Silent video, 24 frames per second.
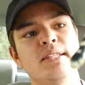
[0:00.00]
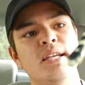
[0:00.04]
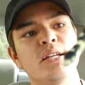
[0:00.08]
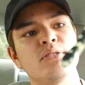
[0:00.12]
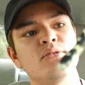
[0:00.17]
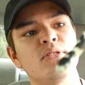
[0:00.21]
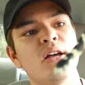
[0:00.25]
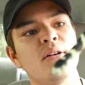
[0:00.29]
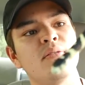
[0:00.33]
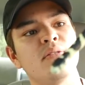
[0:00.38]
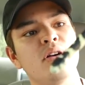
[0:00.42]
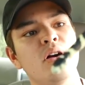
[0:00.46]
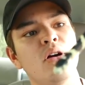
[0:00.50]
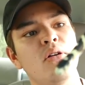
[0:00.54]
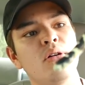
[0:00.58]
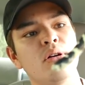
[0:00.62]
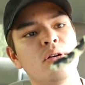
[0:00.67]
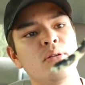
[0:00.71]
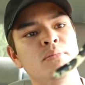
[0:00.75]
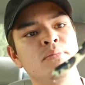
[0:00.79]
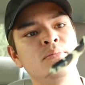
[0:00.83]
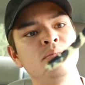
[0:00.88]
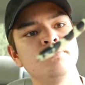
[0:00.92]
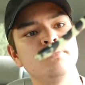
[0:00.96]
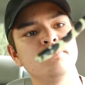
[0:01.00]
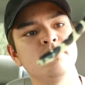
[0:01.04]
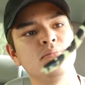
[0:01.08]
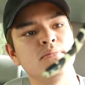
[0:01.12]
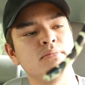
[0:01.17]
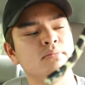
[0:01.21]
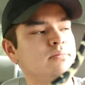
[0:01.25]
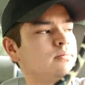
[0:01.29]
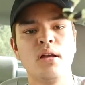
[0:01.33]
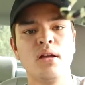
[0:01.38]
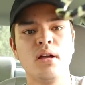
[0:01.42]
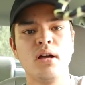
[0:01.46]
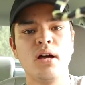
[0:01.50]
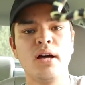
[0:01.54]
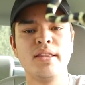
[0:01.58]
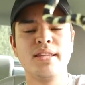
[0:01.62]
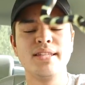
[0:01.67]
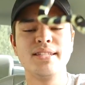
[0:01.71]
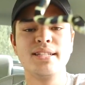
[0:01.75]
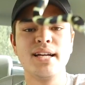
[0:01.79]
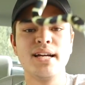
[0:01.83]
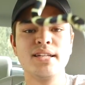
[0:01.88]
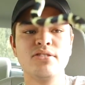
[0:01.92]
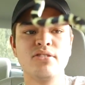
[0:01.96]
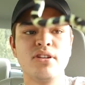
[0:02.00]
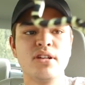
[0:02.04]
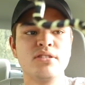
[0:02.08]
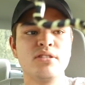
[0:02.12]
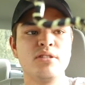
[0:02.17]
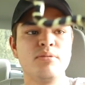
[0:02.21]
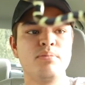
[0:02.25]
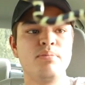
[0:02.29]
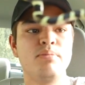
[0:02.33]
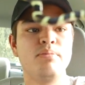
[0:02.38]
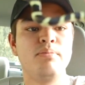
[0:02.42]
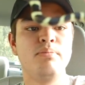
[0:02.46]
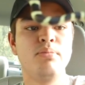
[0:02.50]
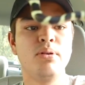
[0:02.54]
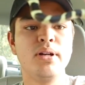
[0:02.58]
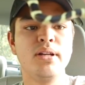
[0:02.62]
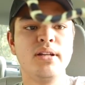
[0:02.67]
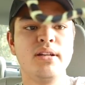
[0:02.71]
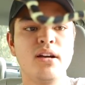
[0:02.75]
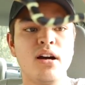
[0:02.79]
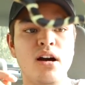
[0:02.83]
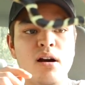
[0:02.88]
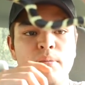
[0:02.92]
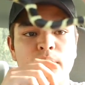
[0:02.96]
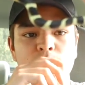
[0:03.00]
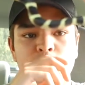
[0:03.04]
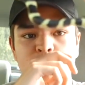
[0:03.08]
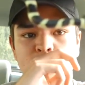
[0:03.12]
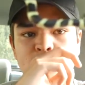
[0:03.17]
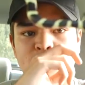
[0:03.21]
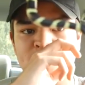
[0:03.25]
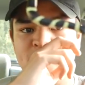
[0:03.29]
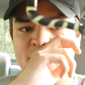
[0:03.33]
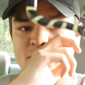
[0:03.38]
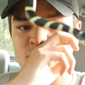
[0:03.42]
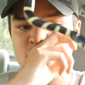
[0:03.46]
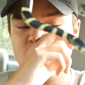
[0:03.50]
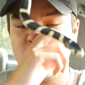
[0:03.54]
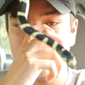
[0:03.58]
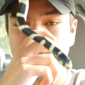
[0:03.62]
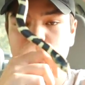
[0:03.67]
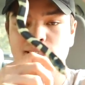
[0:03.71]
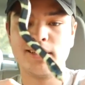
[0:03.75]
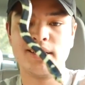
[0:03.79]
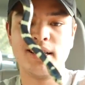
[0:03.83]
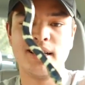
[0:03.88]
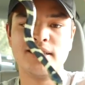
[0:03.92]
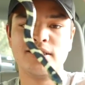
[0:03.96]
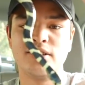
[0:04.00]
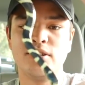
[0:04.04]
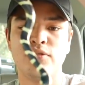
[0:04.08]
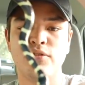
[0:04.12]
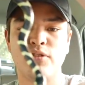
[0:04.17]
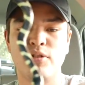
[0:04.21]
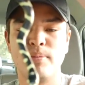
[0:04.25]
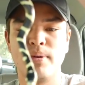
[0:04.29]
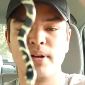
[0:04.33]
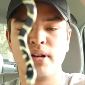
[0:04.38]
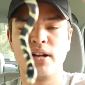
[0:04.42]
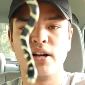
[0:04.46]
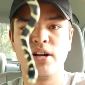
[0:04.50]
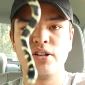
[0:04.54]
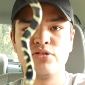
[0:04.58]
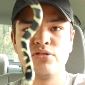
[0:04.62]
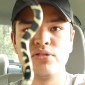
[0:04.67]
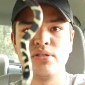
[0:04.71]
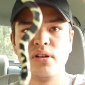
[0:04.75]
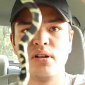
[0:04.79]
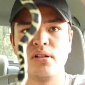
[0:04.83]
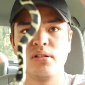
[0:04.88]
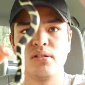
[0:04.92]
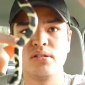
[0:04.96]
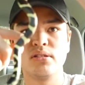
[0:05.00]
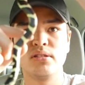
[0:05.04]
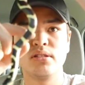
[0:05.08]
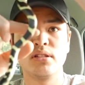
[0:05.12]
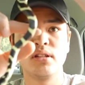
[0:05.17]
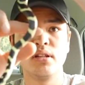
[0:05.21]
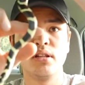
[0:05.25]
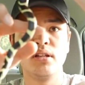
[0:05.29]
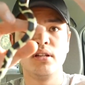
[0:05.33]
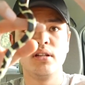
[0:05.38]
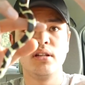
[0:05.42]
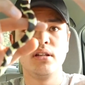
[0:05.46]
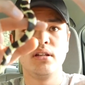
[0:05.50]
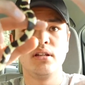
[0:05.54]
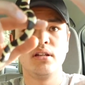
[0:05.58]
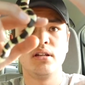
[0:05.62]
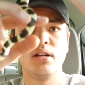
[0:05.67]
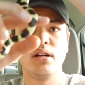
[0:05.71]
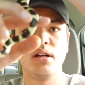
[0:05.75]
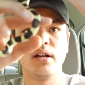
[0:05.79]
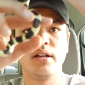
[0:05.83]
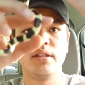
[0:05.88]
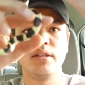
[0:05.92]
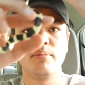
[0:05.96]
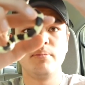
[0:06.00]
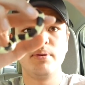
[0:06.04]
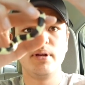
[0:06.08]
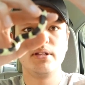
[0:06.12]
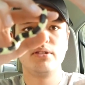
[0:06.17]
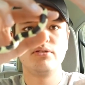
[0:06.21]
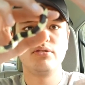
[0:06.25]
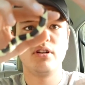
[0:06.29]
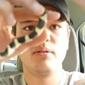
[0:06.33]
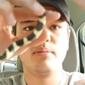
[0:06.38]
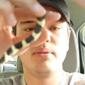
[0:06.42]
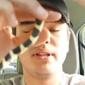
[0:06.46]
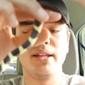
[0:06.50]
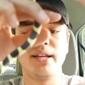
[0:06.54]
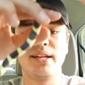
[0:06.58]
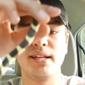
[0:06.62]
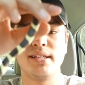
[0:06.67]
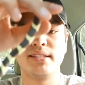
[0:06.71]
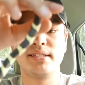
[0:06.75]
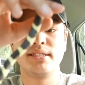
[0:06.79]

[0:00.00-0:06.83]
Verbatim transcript: guys will have a go at them. Uh, these guys are actually pretty common in the pet trade. These guys go for about hundred dollars uh, in the pet trade. But like I